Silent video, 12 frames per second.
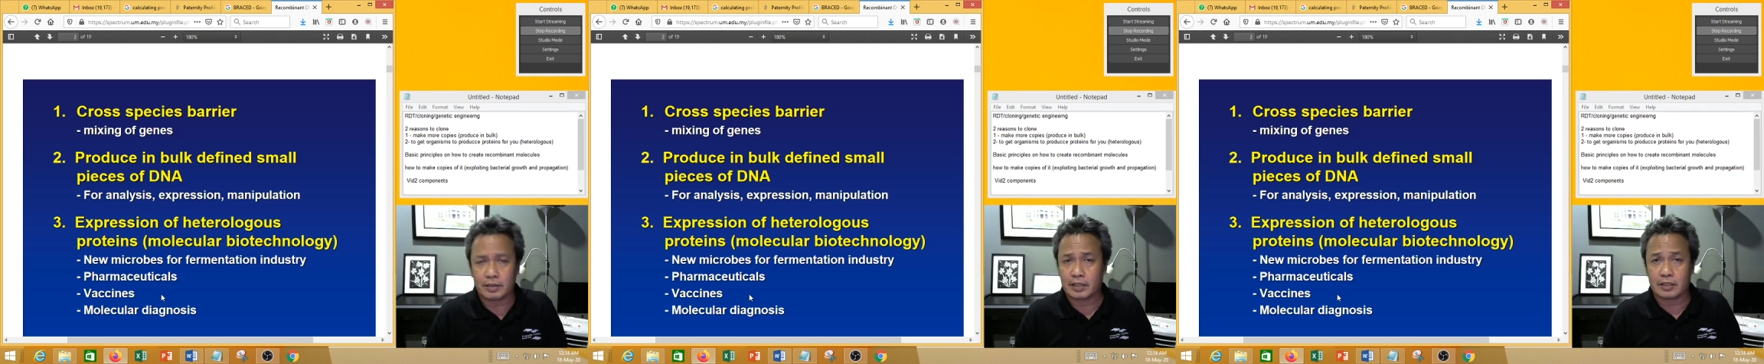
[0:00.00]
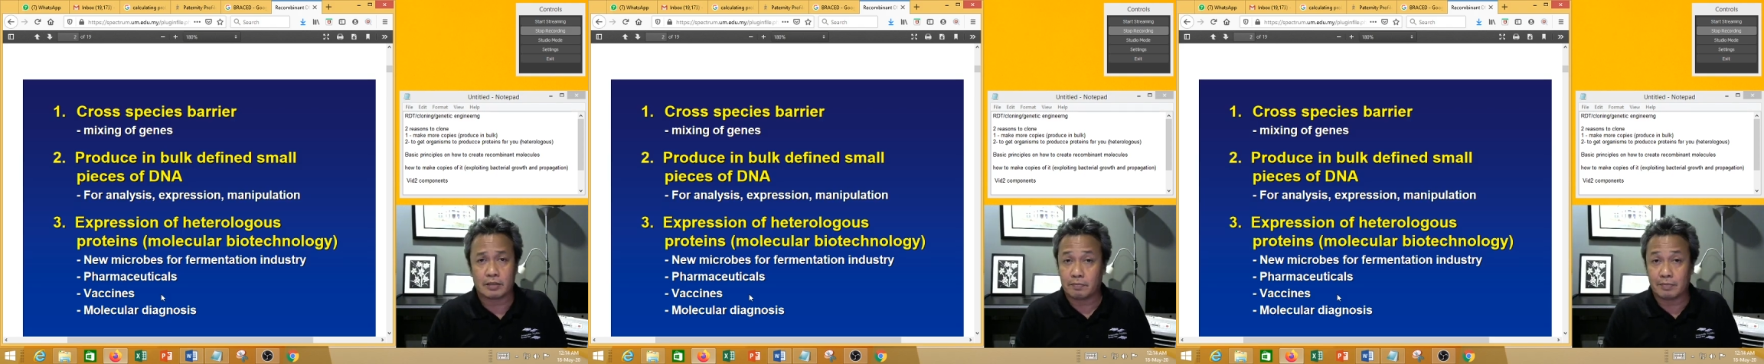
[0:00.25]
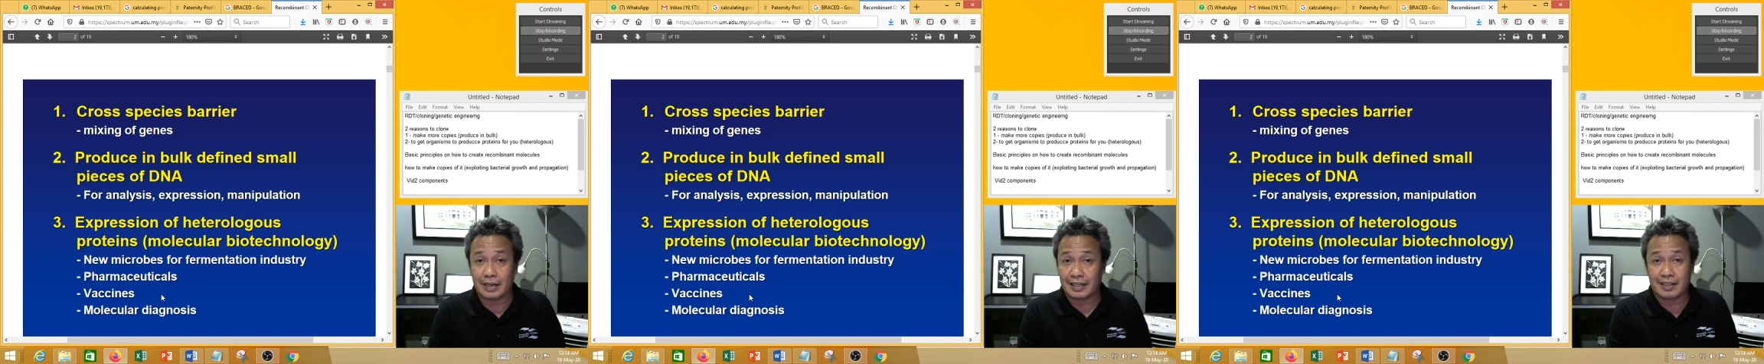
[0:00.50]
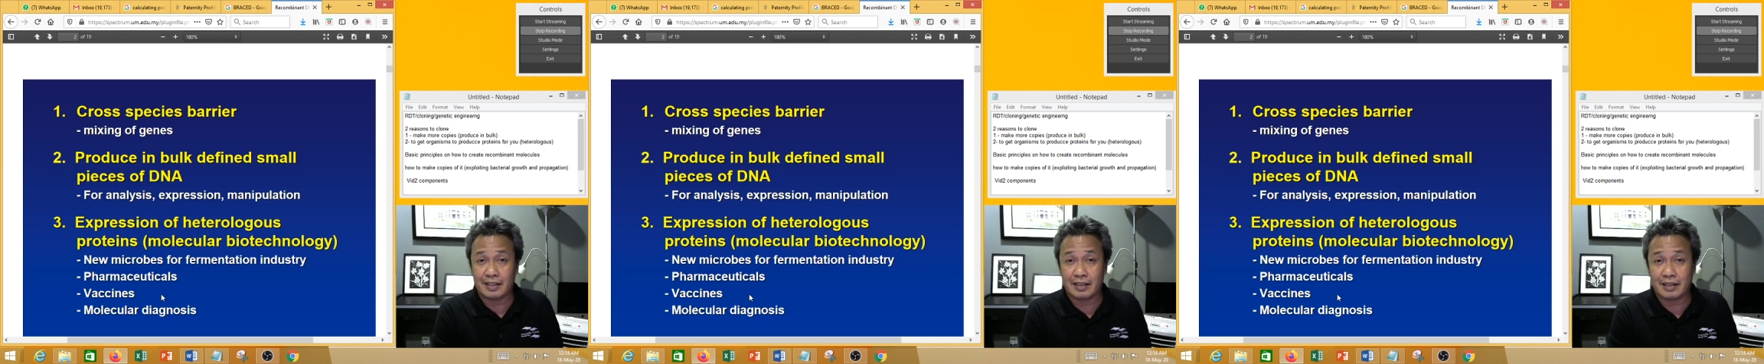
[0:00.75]
Because
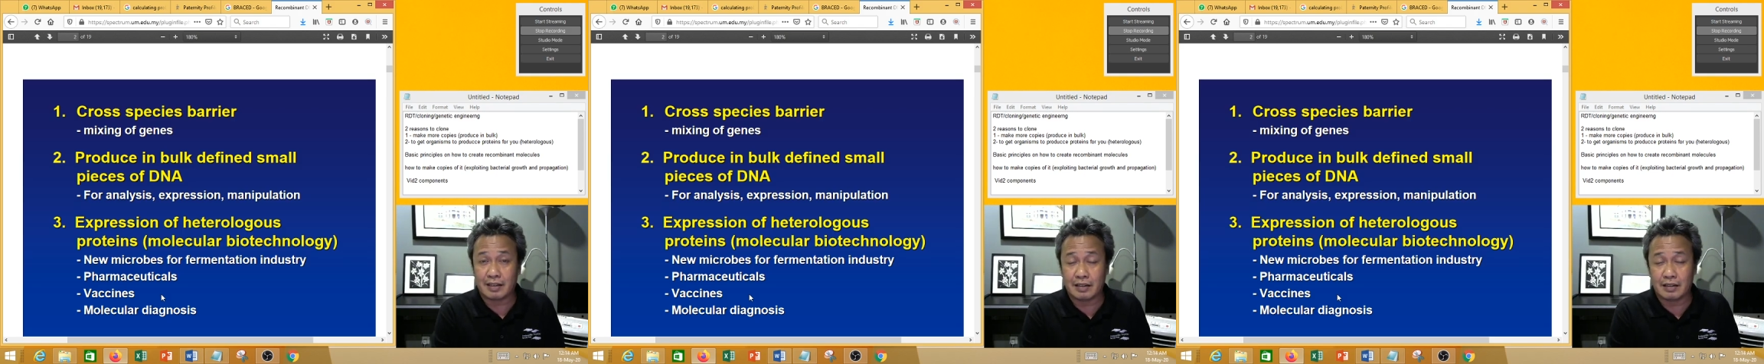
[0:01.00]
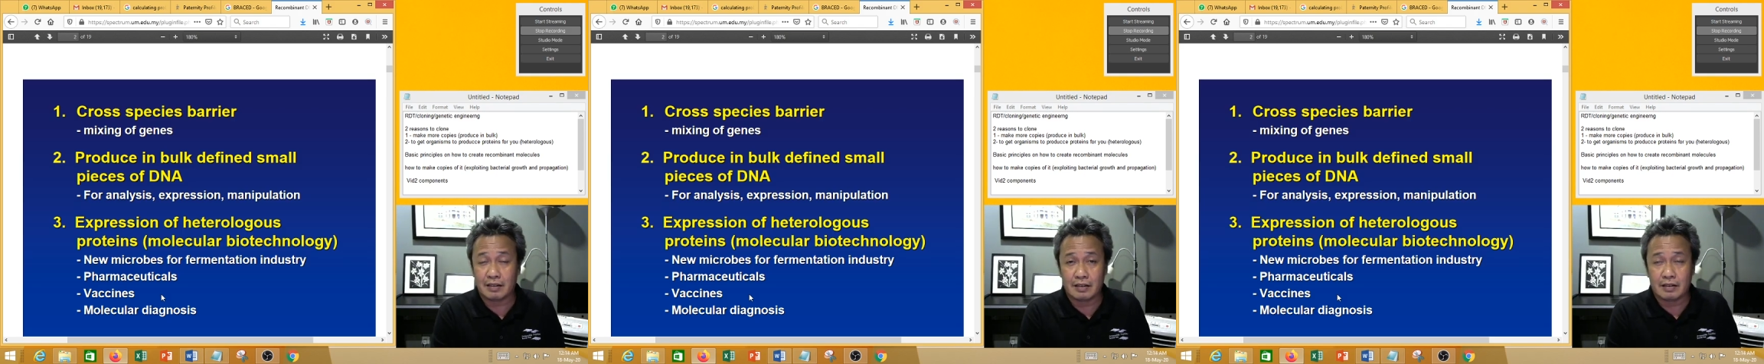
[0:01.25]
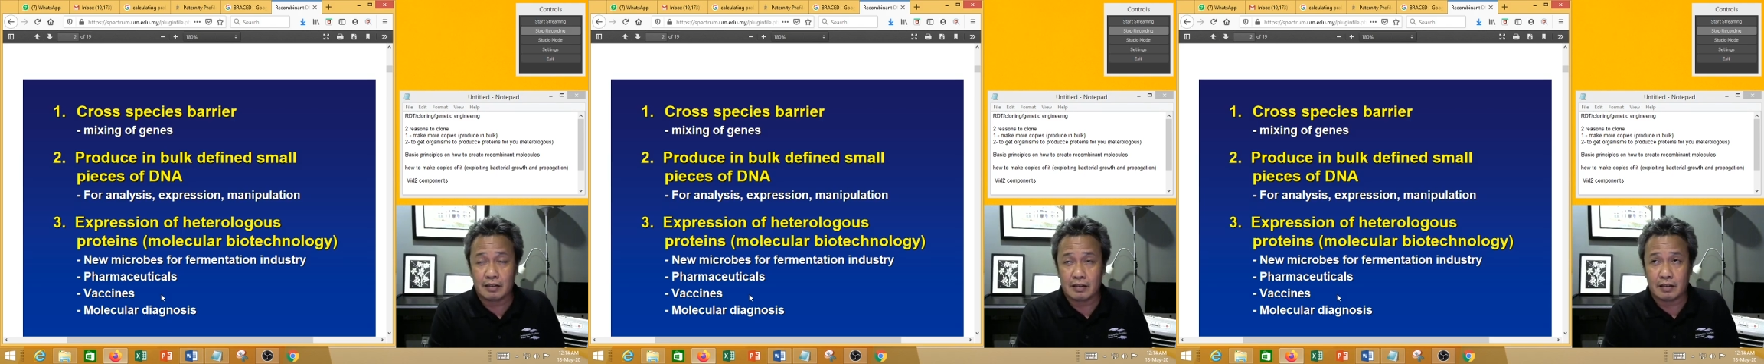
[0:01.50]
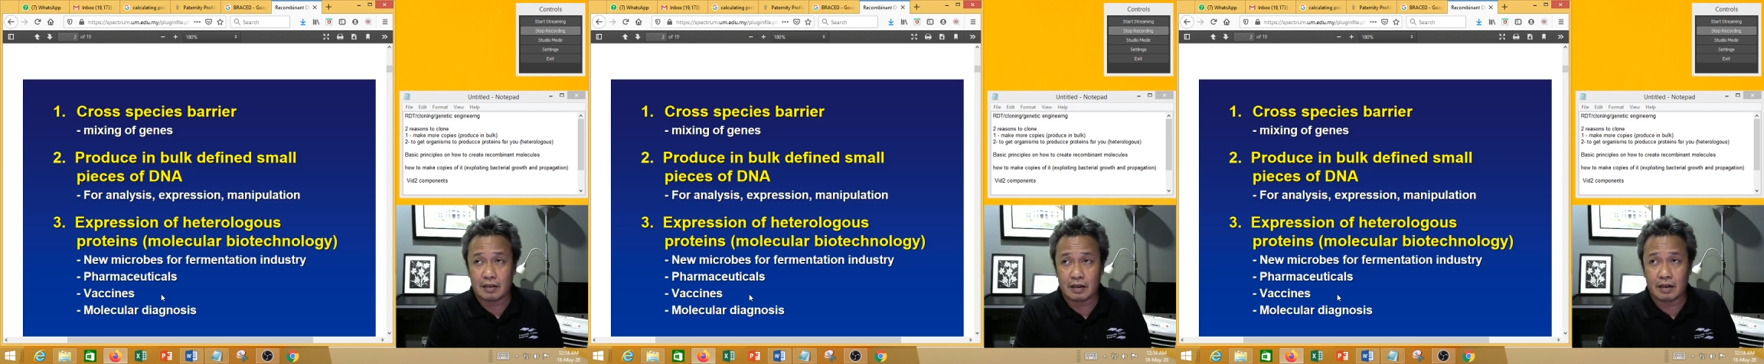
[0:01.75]
bacteria,
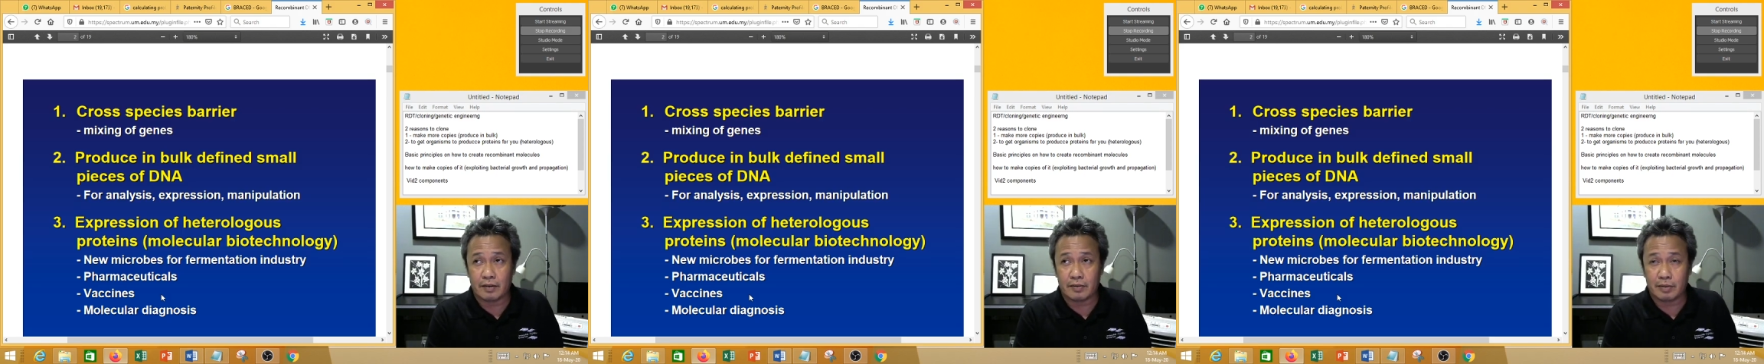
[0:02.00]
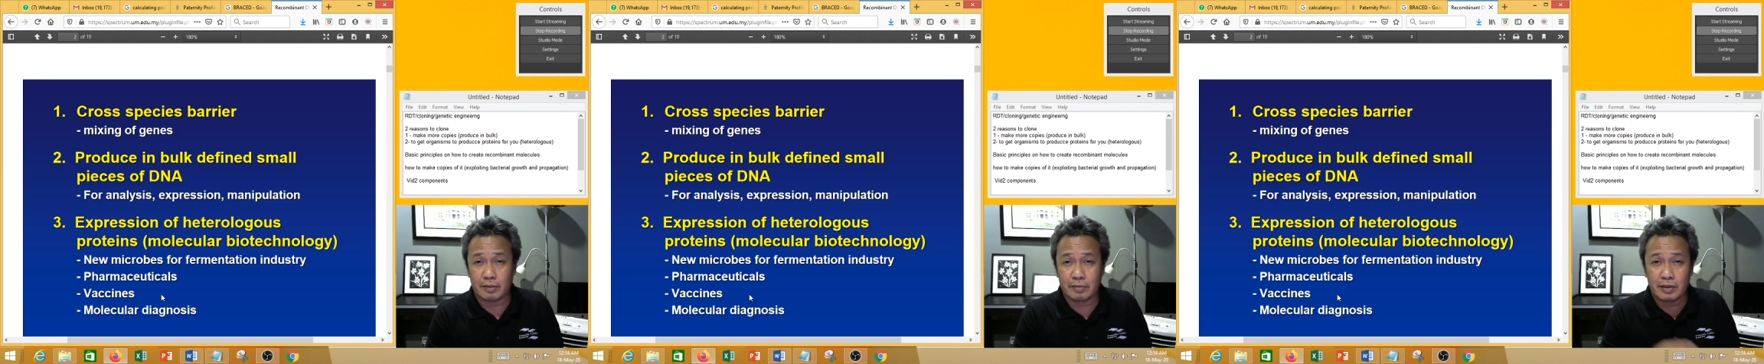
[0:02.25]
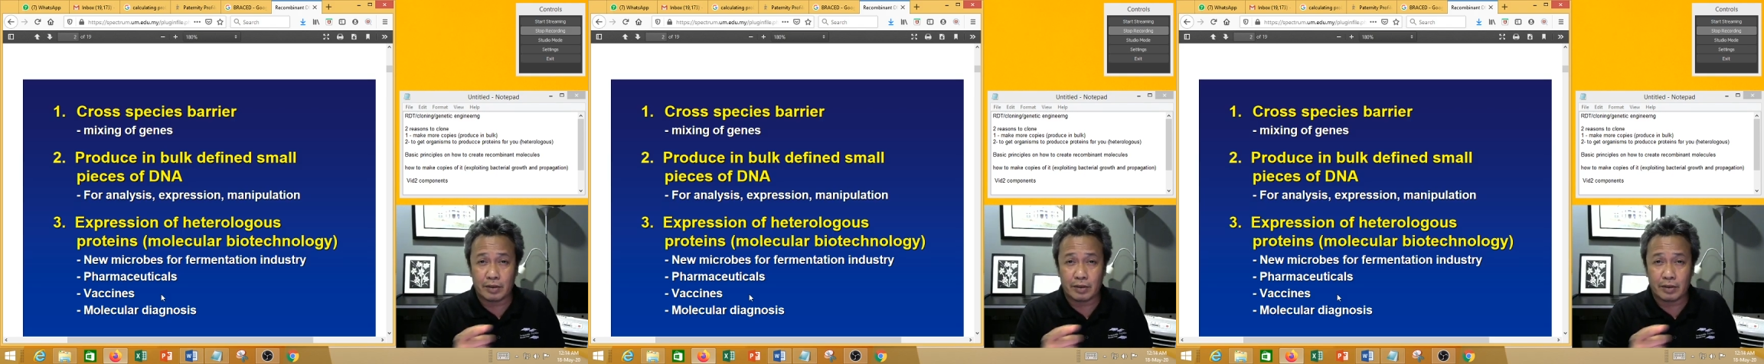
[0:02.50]
remember